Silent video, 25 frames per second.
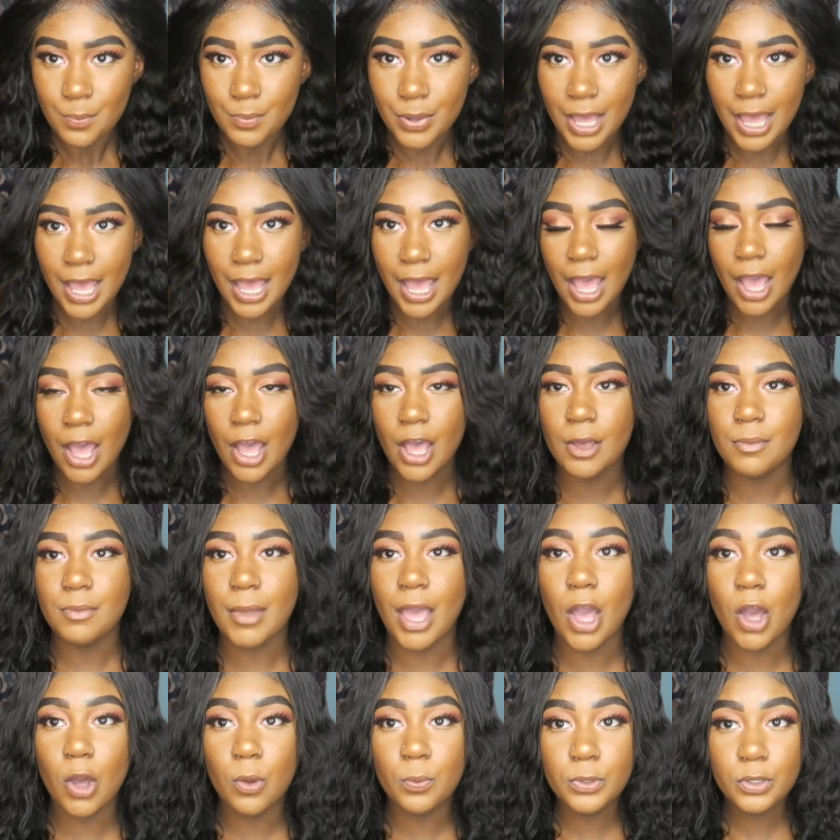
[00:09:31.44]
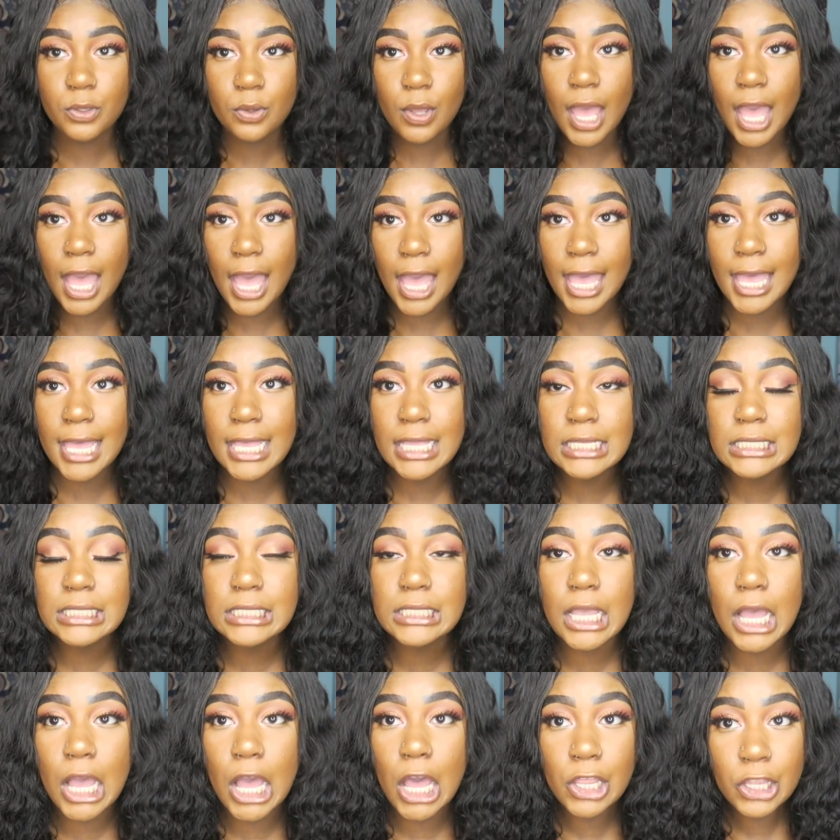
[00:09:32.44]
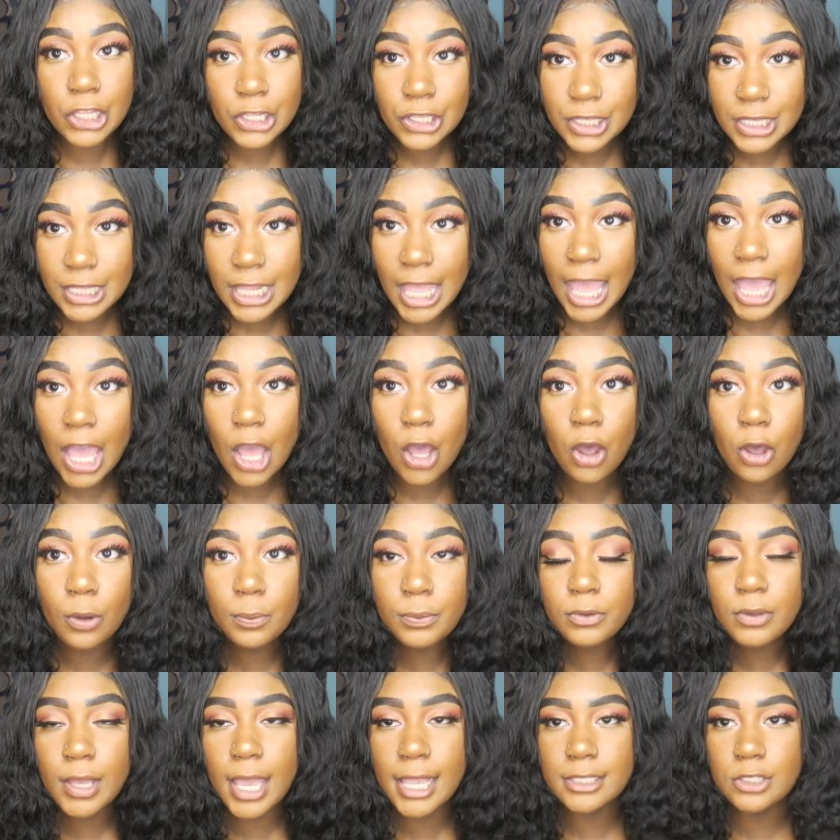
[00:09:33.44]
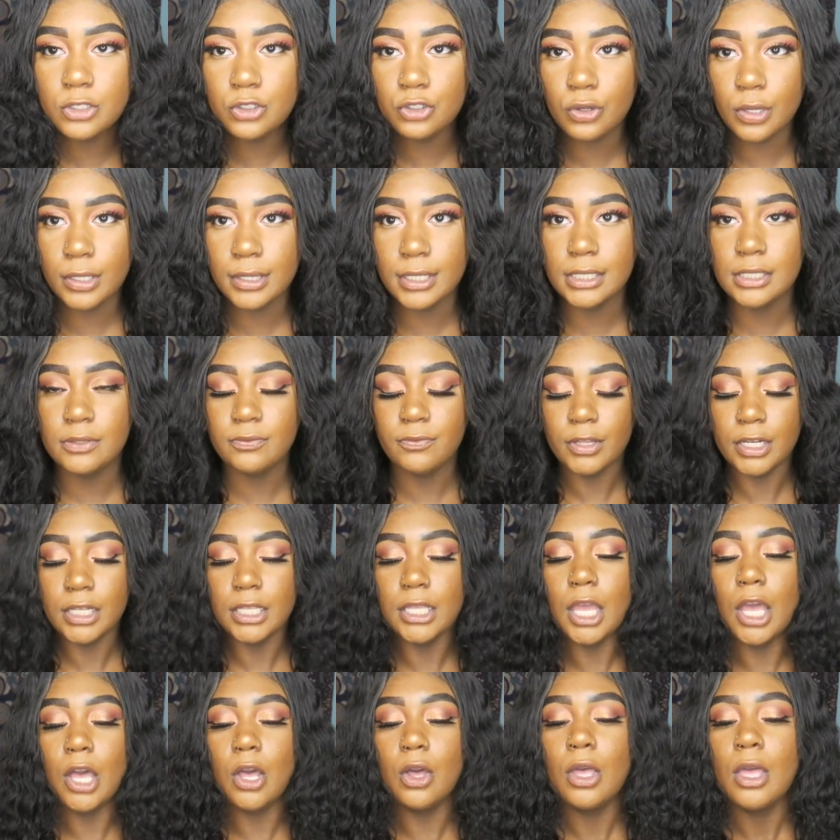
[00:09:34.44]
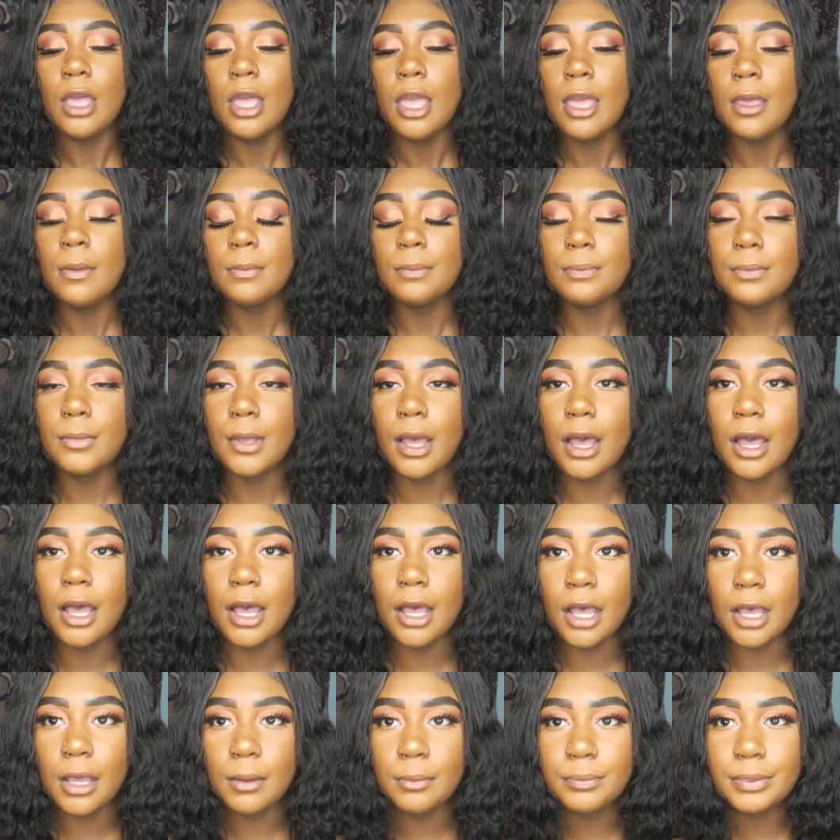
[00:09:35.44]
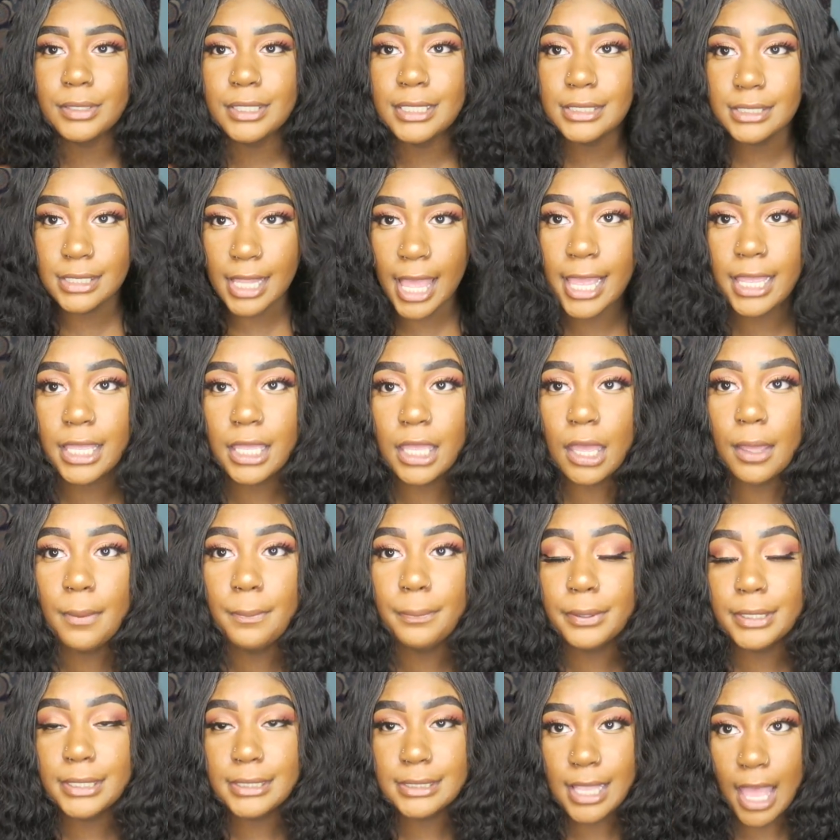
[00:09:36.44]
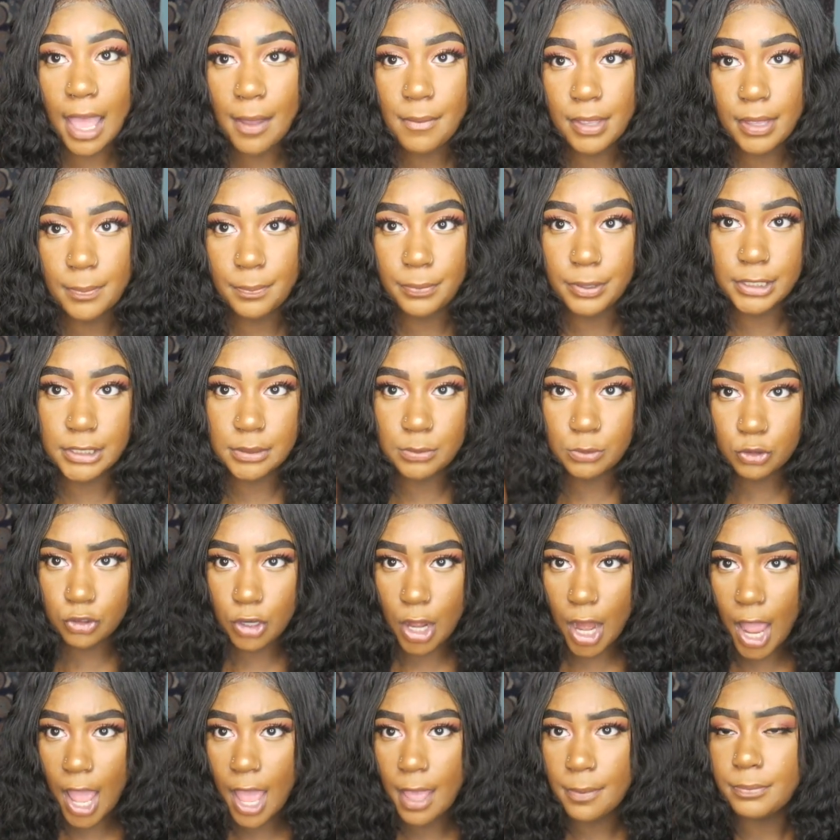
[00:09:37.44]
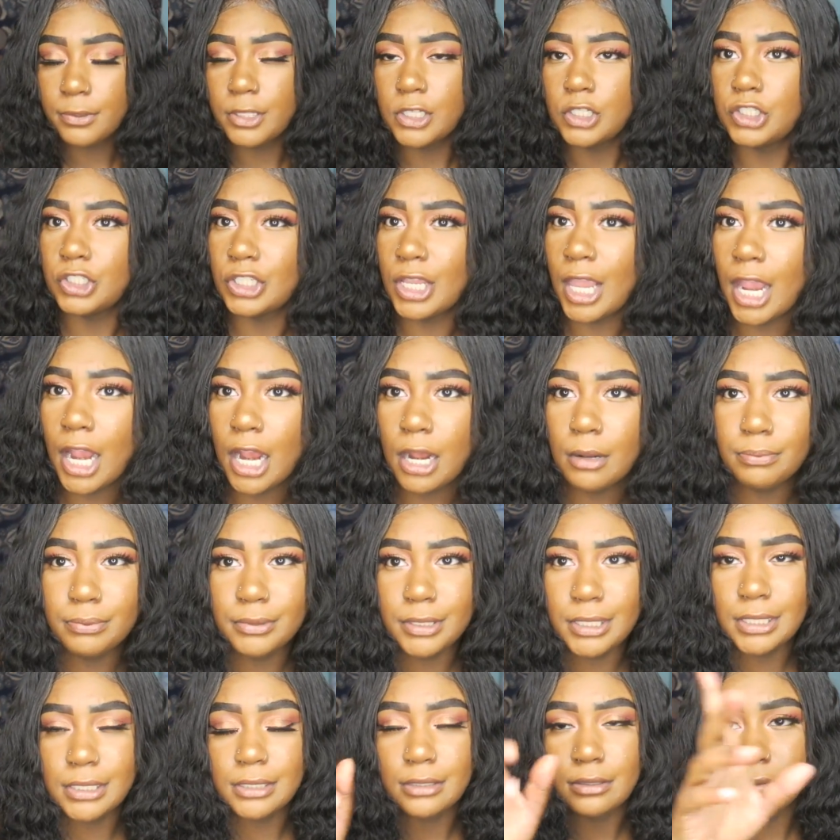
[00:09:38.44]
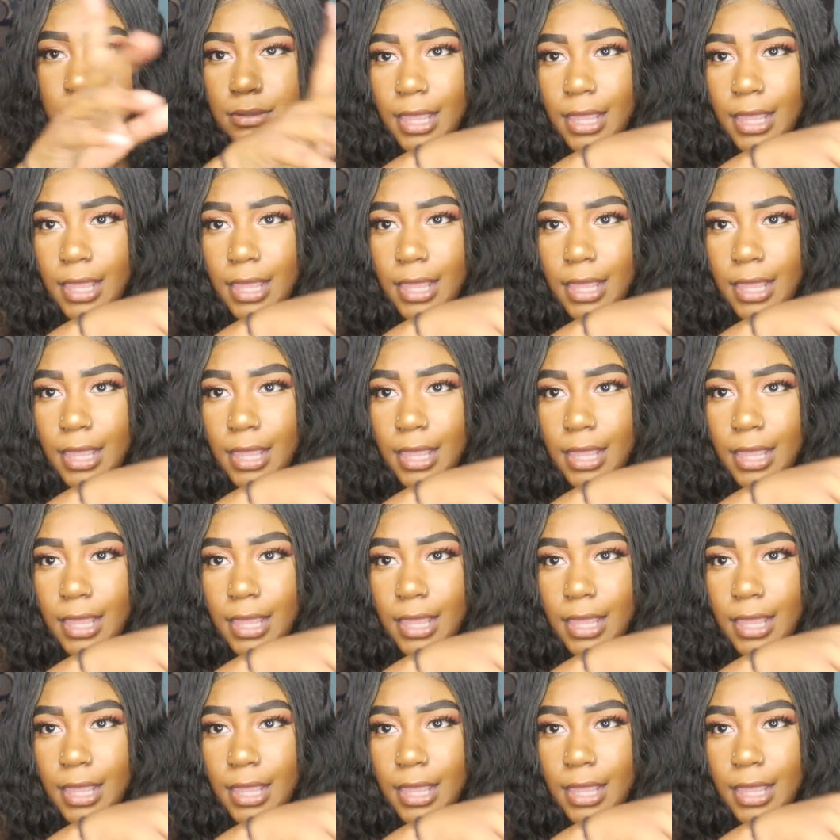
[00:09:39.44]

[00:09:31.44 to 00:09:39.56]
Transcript: But I hope you guys enjoyed this video. Please like, please comment, please subscribe, please share, please